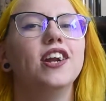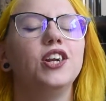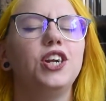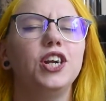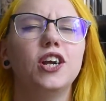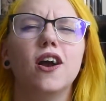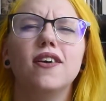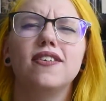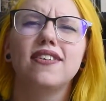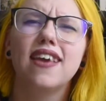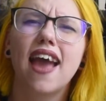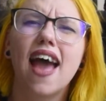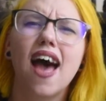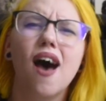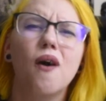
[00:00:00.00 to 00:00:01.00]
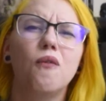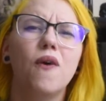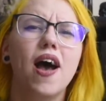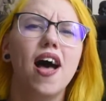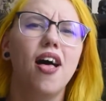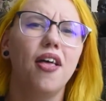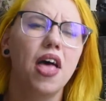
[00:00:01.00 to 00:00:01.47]
And she goes, yeah,
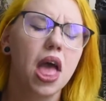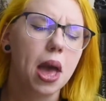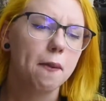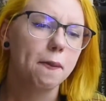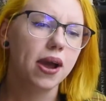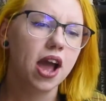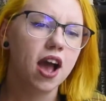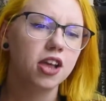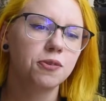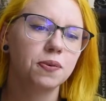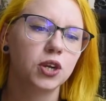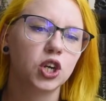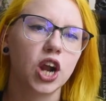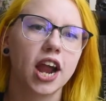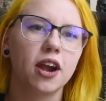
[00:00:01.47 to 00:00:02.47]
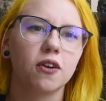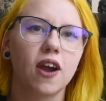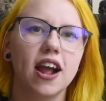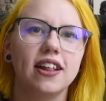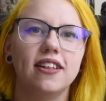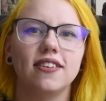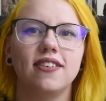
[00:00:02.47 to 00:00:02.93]
well, my husband tried to
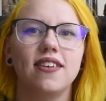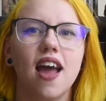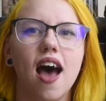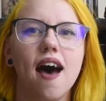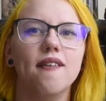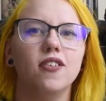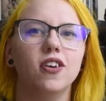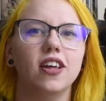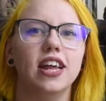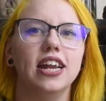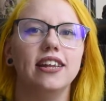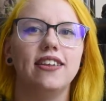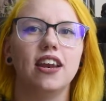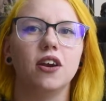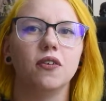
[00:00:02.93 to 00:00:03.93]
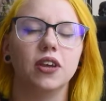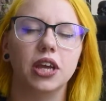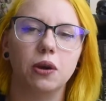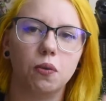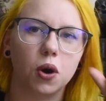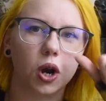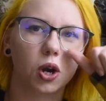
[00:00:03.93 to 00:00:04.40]
write this novel and it didn't
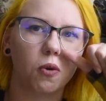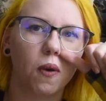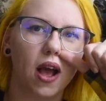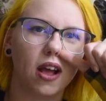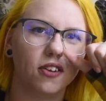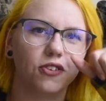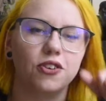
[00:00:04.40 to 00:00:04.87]
really work well,